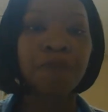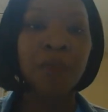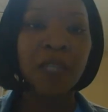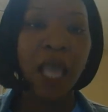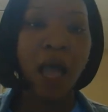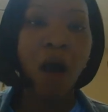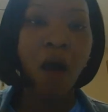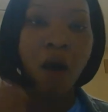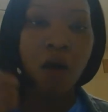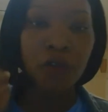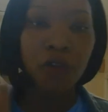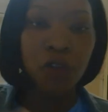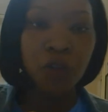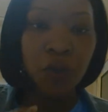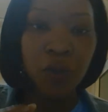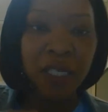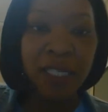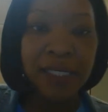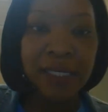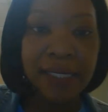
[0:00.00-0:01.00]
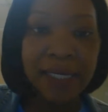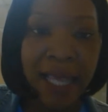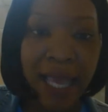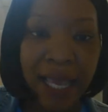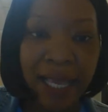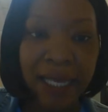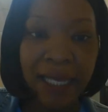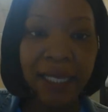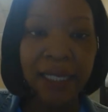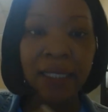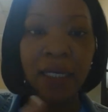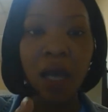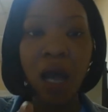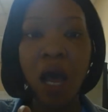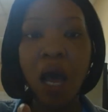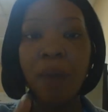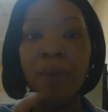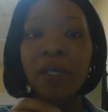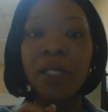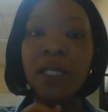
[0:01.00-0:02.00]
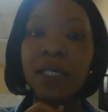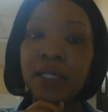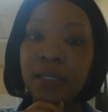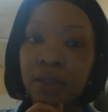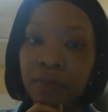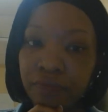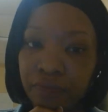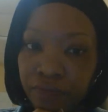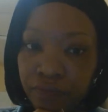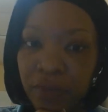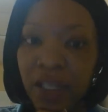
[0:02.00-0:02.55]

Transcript: all to contain communism.